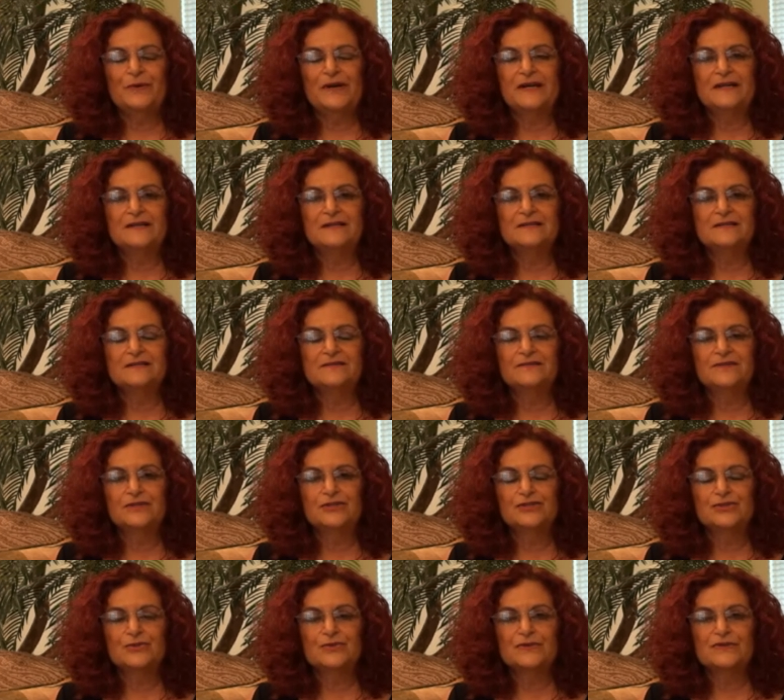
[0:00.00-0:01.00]
by
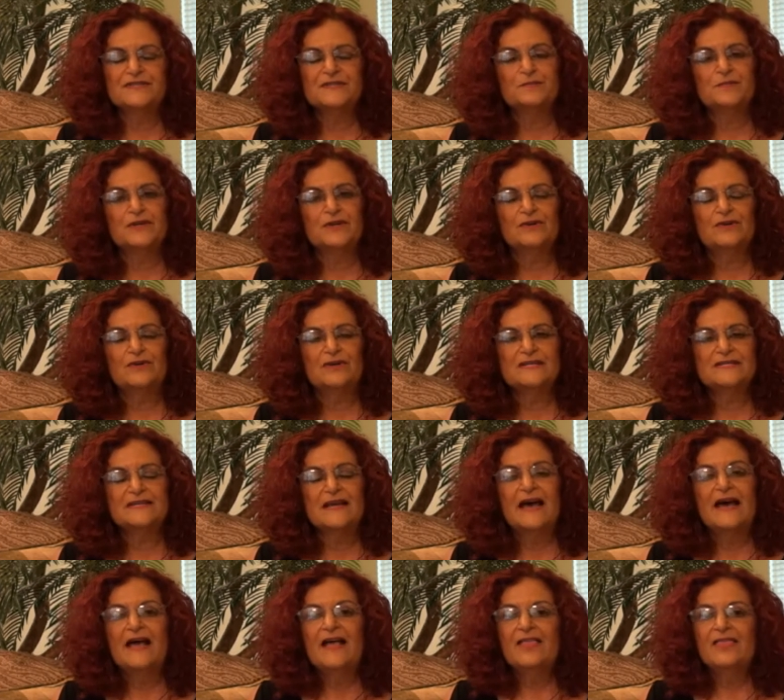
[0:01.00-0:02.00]
individuals because
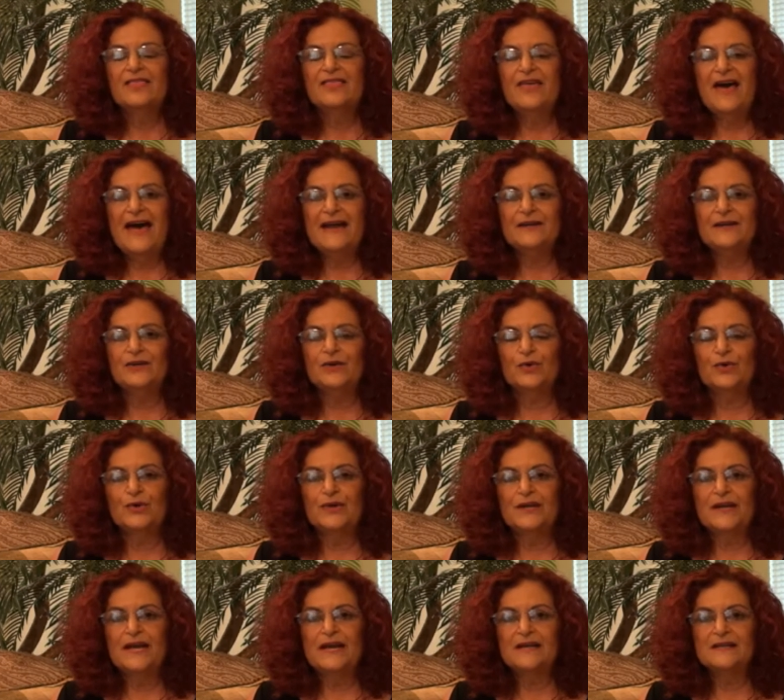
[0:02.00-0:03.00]
that
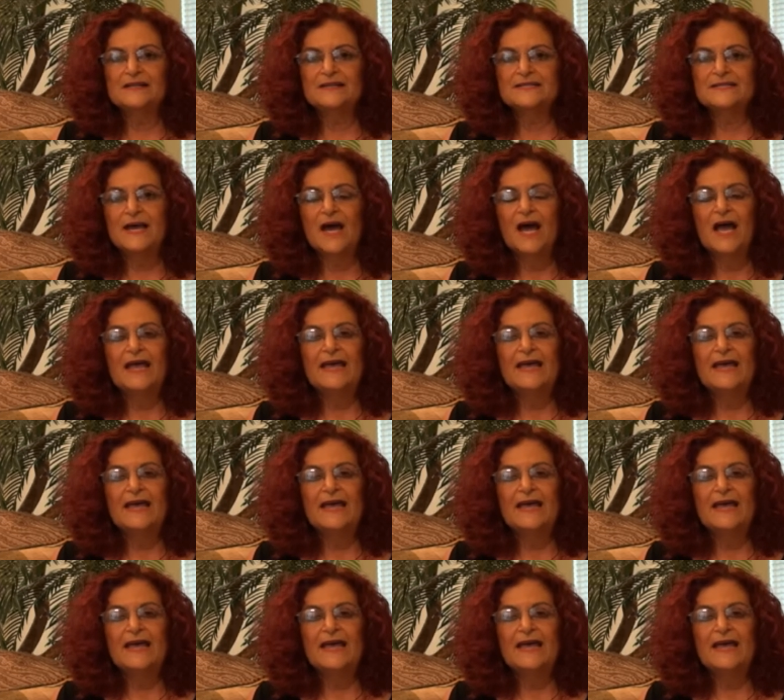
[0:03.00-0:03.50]
creates